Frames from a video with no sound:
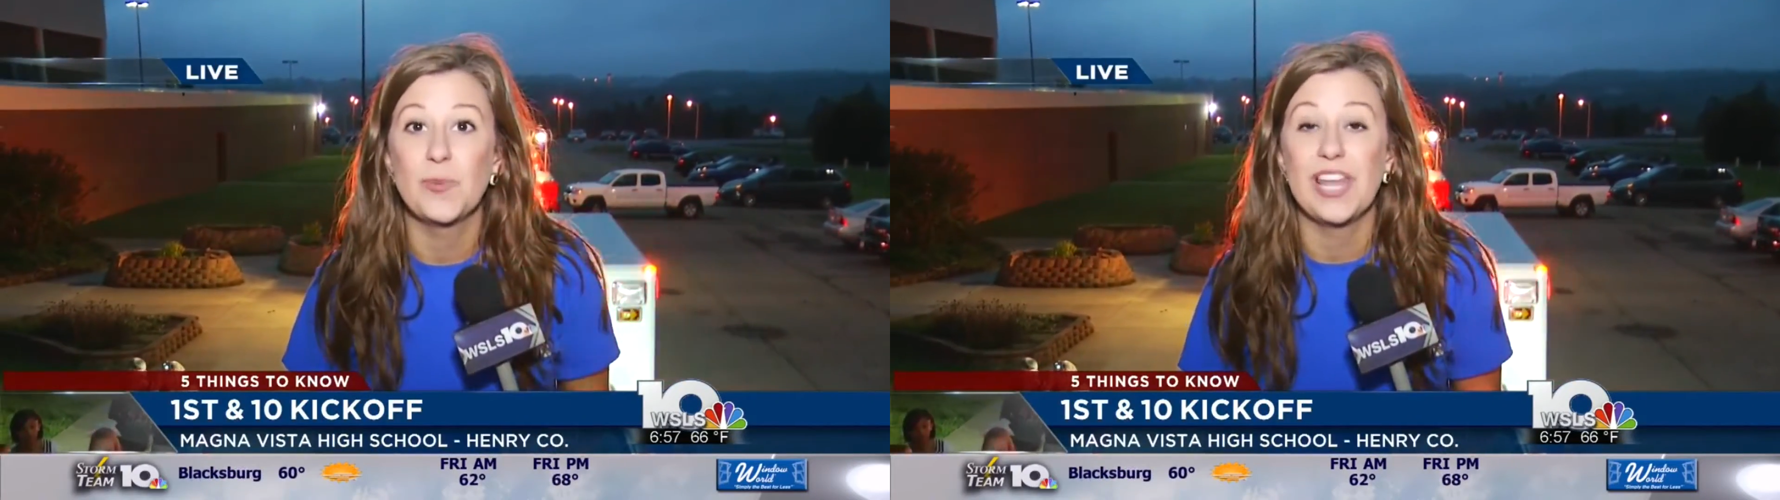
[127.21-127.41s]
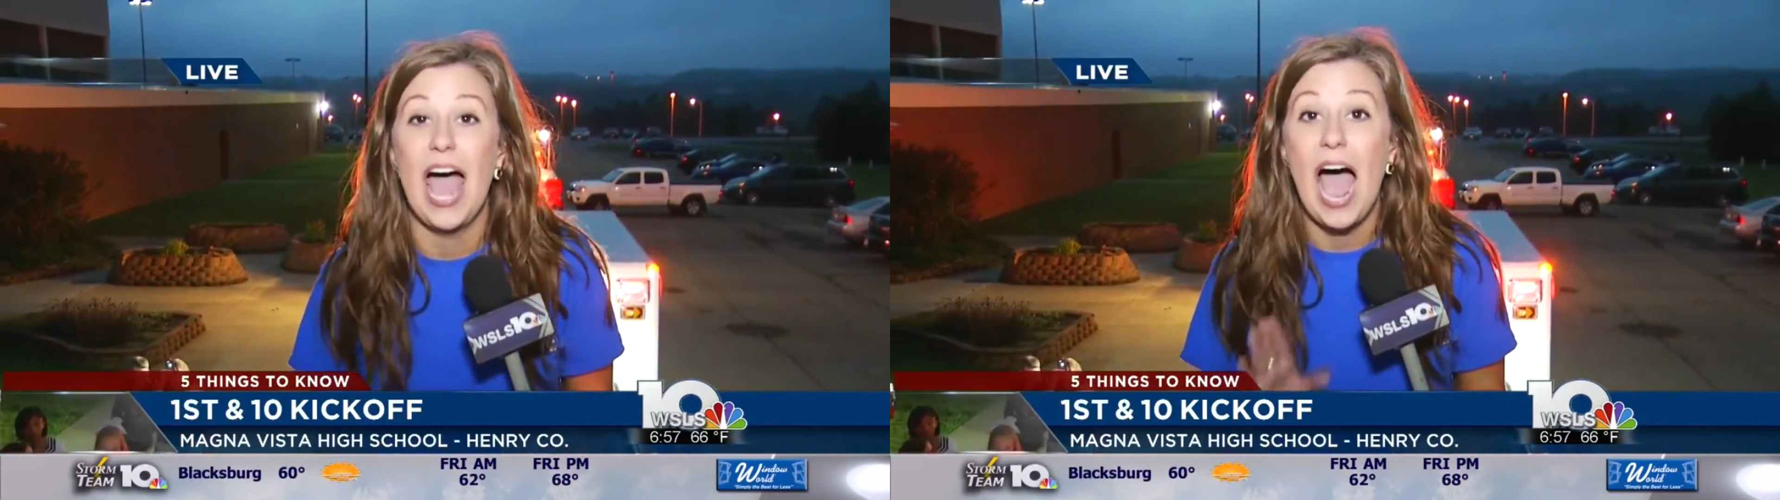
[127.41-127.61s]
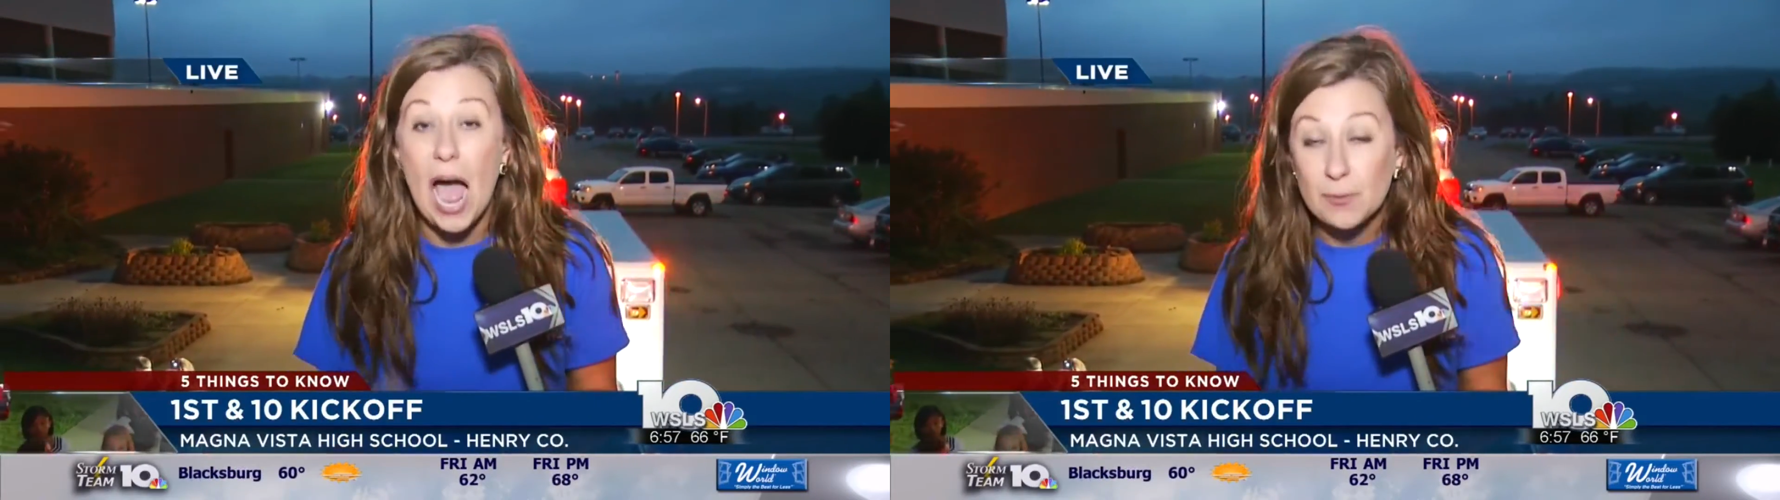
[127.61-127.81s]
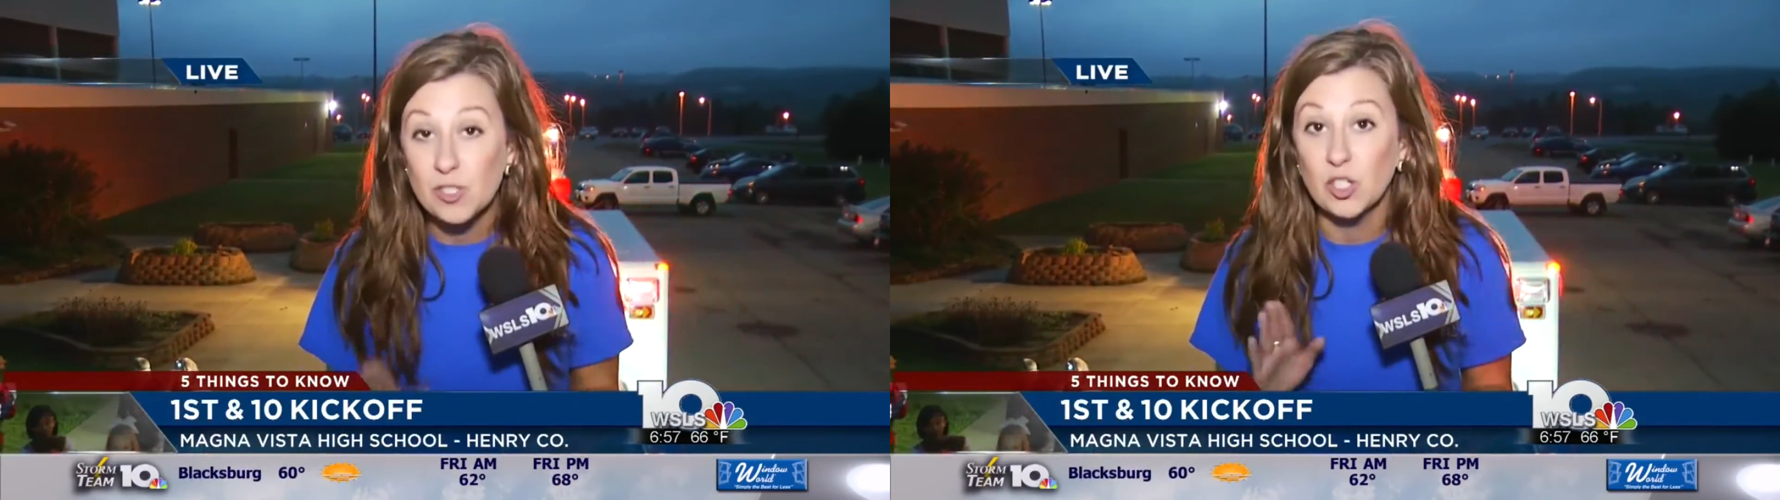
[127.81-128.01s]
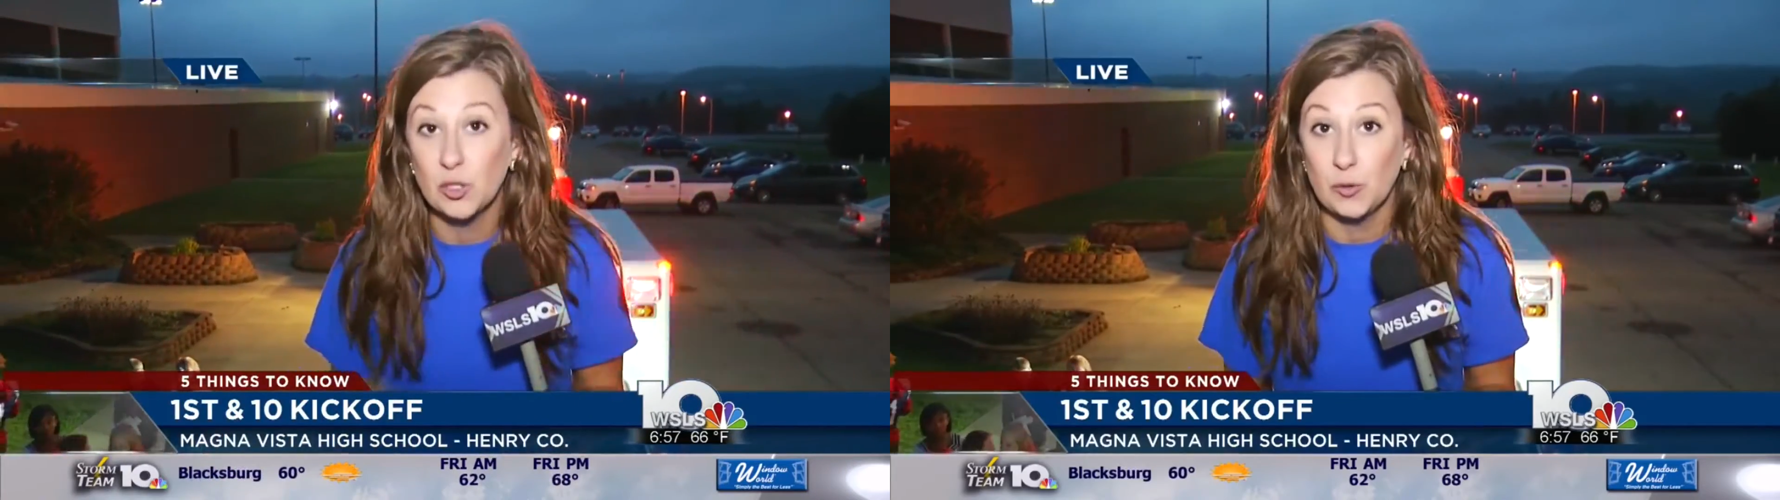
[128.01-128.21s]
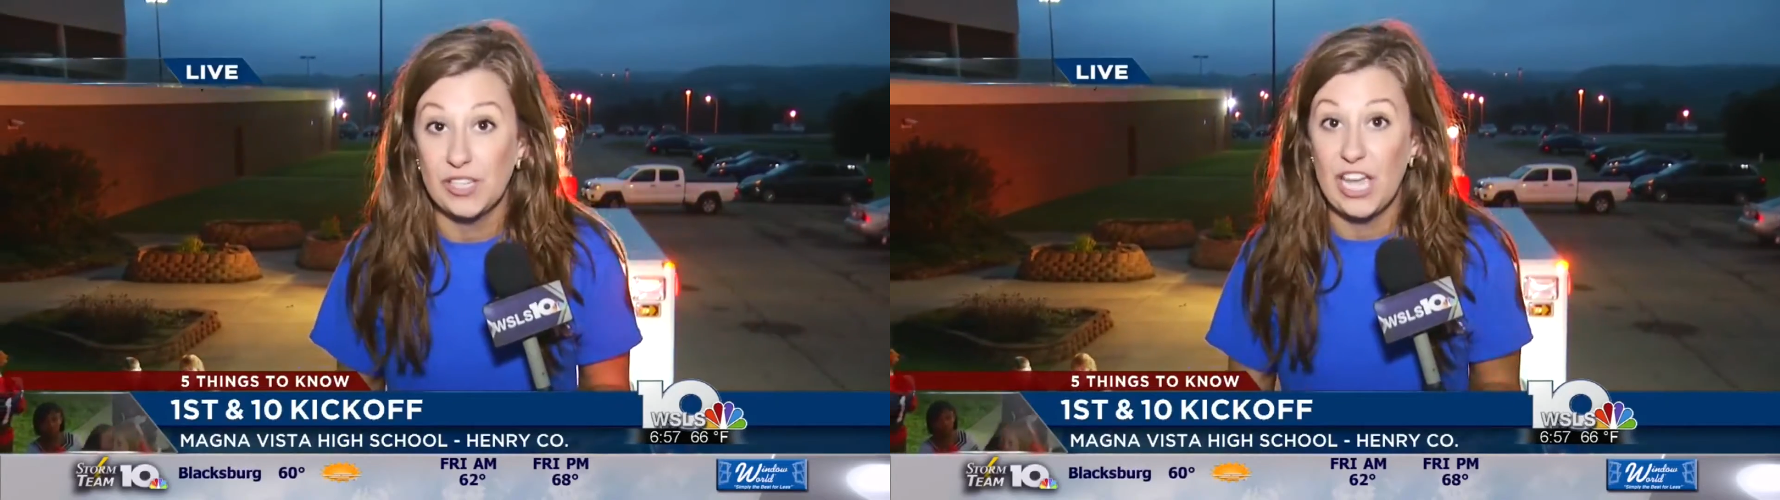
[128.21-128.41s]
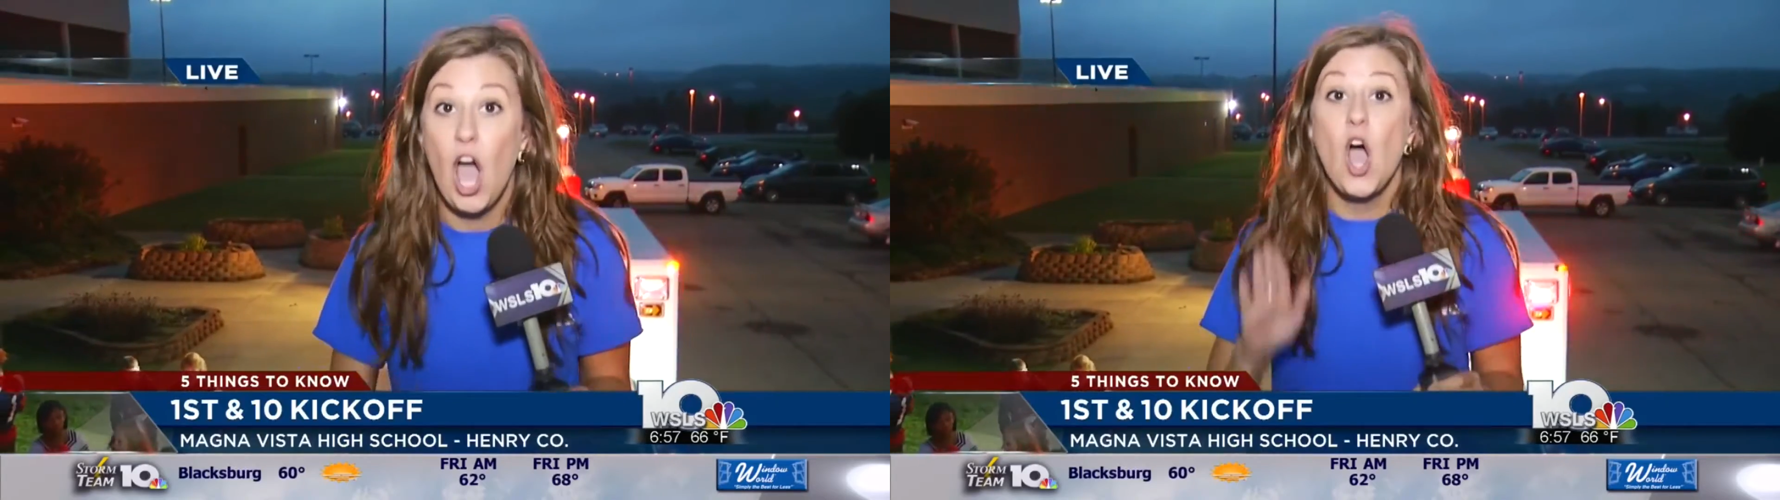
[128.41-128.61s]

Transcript: been absolutely